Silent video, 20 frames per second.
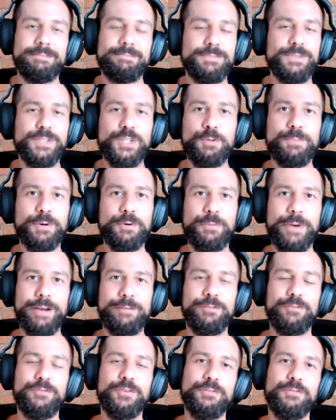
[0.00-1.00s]
Super
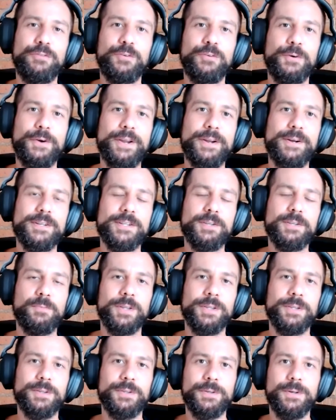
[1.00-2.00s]
grateful for the 4 years.
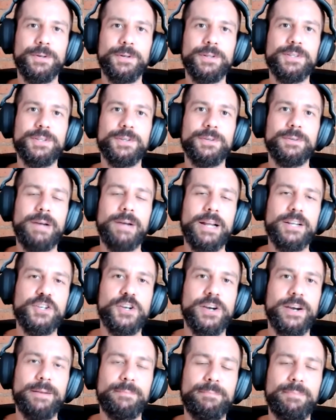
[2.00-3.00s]
Wanted to also
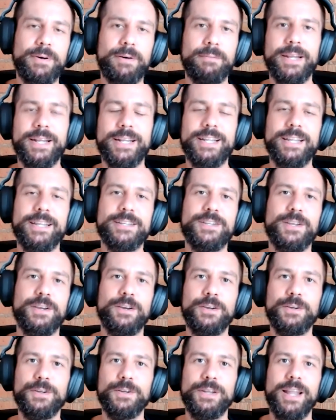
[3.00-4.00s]
share it publicly. So
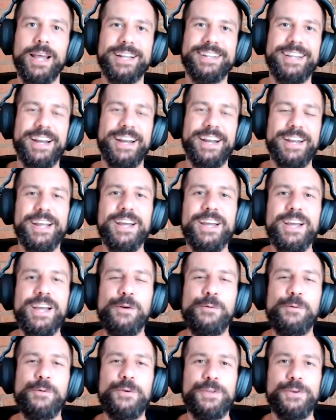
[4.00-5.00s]
good luck, Danny,
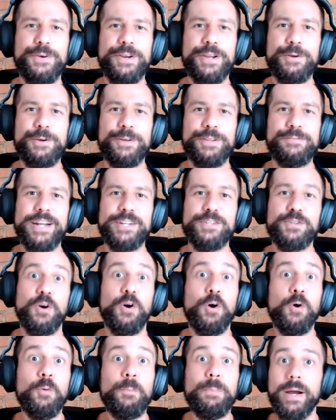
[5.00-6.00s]
with your new adventure.
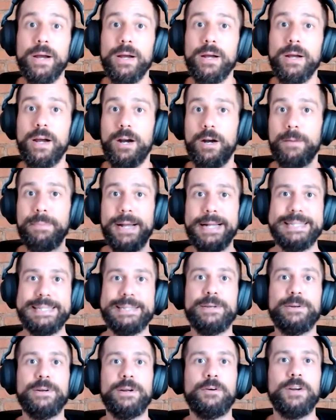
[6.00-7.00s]
Hope our
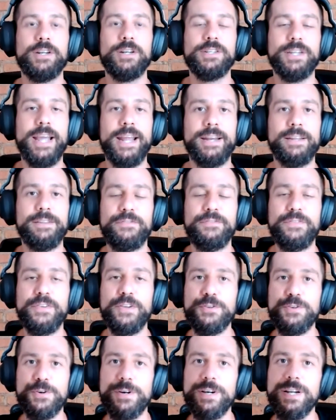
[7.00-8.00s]
paths cross again in the
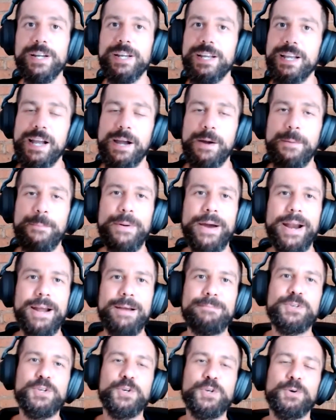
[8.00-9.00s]
future, but
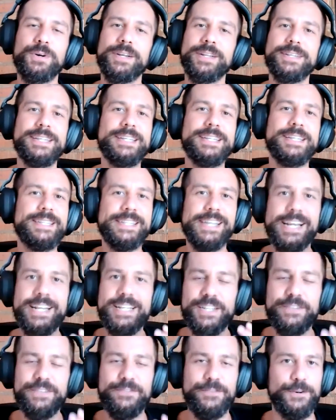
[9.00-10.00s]
I'm sure that this
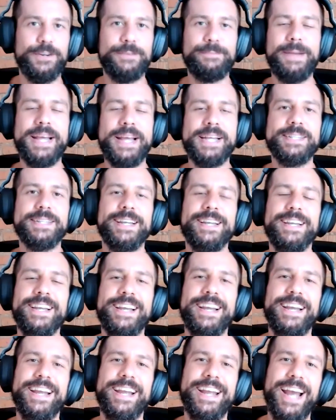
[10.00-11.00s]
changes for the best,
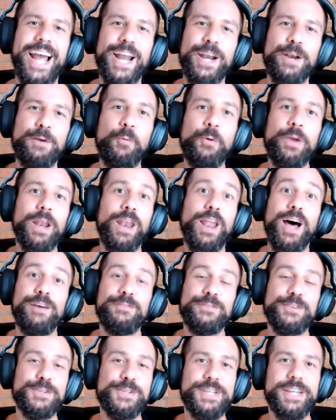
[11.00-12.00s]
and we
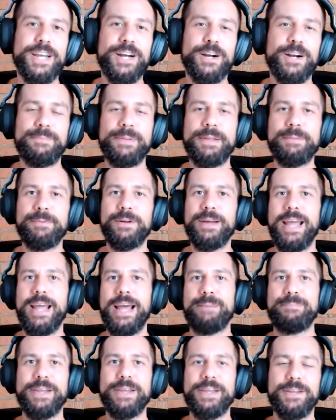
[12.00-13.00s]
love to see our people
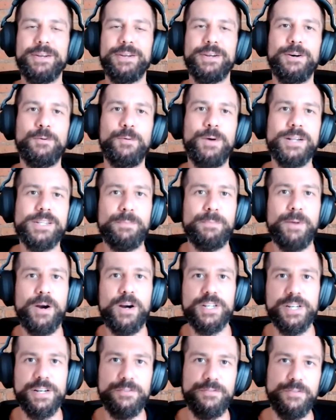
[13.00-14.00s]
happy. Once a
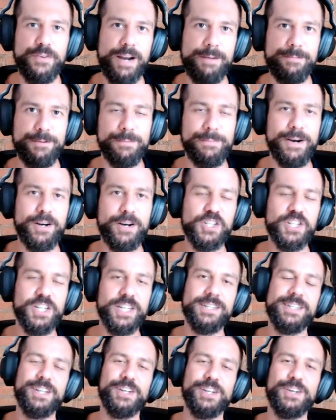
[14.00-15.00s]
Martian, forever a
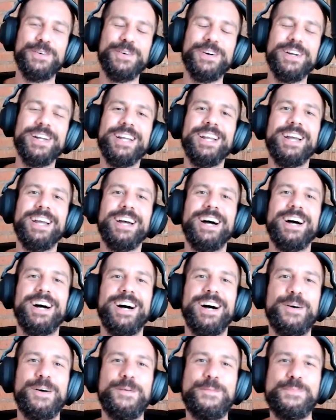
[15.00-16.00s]
Martian. So
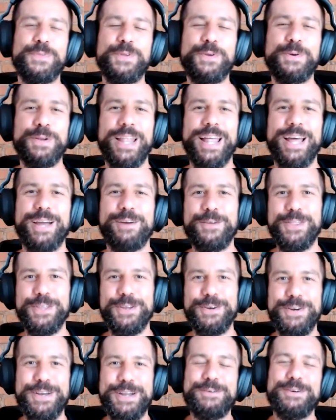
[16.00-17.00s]
good luck with
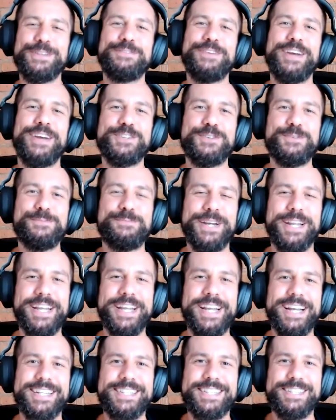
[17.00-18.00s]
your new adventure,
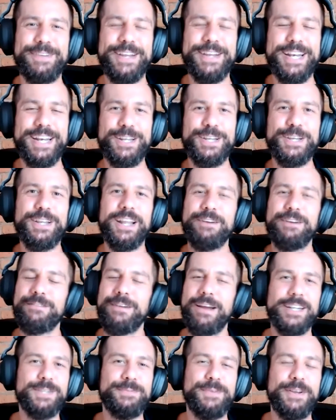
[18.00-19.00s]
buddy. It's been
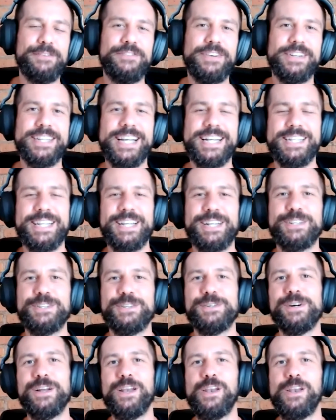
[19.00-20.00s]
fantastic
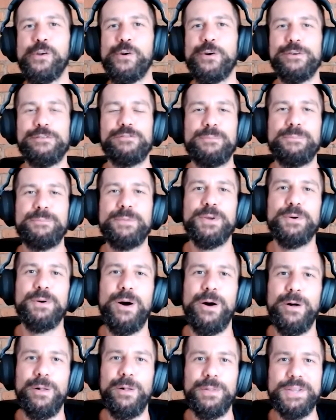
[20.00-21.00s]
to learn from you
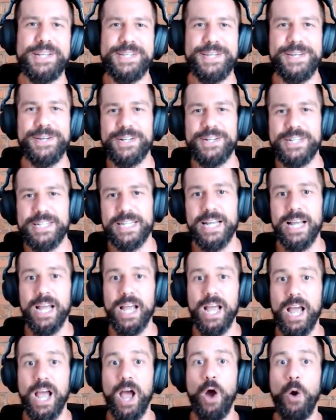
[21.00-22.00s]
all these years.
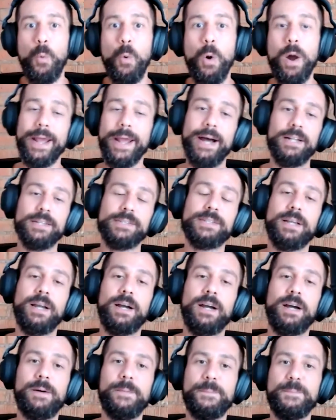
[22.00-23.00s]
What else?
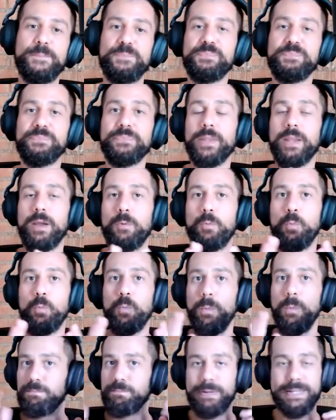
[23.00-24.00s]

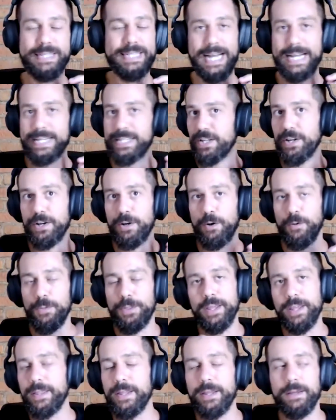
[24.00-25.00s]
Besides,
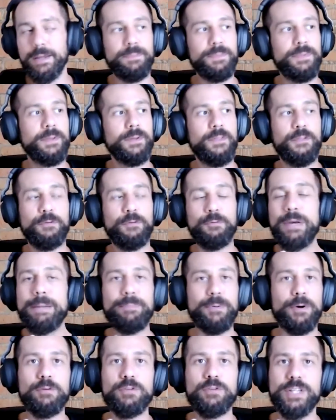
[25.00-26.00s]
the 3
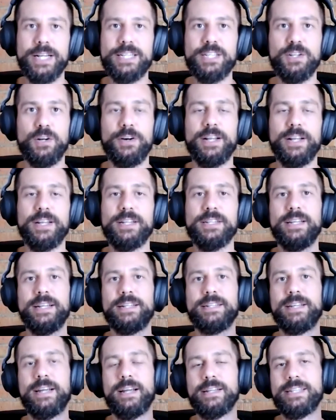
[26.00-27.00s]
projects starting at
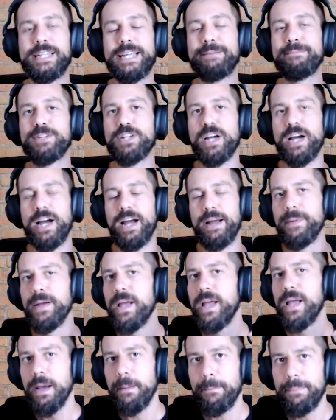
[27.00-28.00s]
the same time,
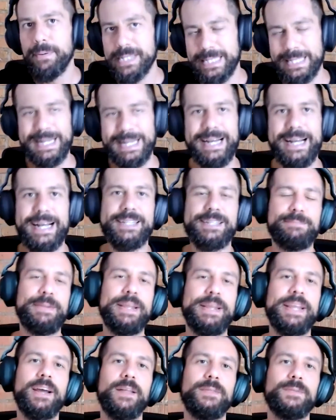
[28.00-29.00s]
besides
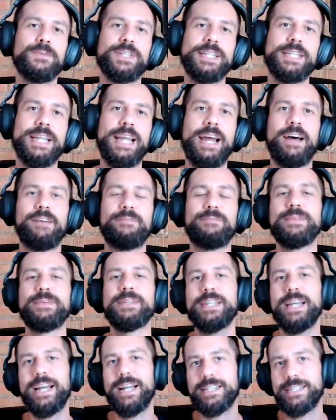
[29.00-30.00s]
being understaffed,
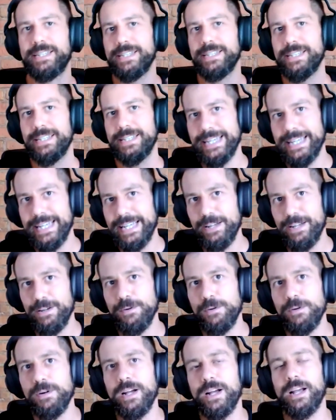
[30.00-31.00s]
besides this
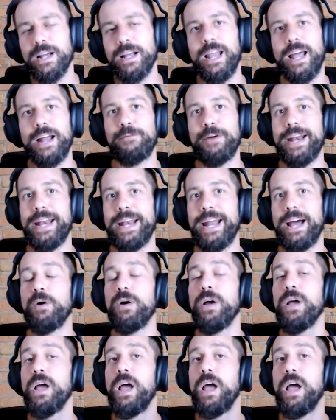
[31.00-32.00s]
new client right
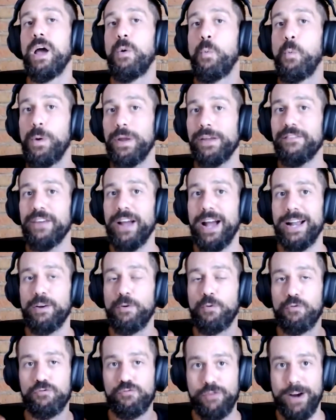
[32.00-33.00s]
now, we've got
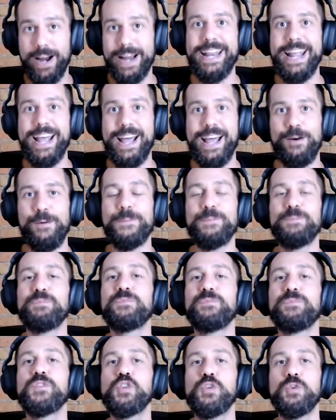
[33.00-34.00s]
right now
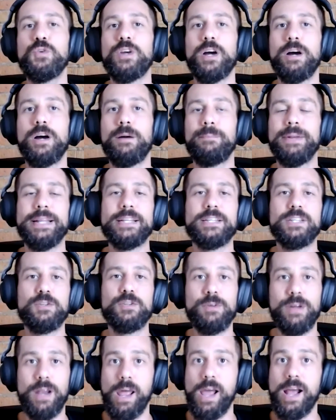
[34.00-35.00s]
2
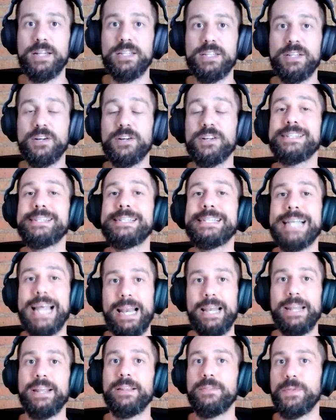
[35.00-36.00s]
clients that are
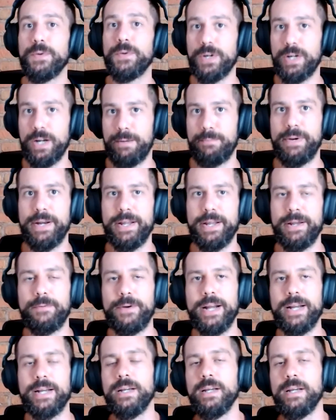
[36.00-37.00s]
selling their company,
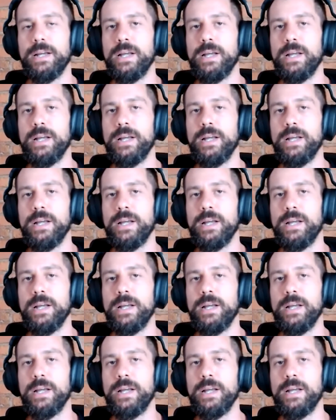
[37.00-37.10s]
right?